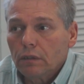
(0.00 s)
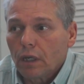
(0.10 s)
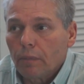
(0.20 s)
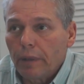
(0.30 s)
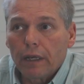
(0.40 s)

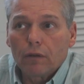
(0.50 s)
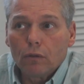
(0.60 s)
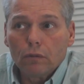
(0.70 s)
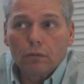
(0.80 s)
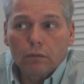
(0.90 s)
young man
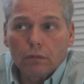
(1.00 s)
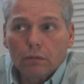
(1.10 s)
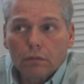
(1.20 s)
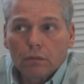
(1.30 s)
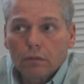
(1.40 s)
who
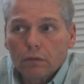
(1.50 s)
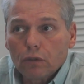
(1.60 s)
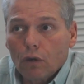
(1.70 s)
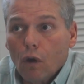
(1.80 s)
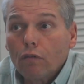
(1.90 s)

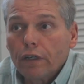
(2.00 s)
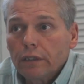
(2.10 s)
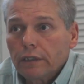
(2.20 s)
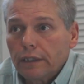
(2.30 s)
took over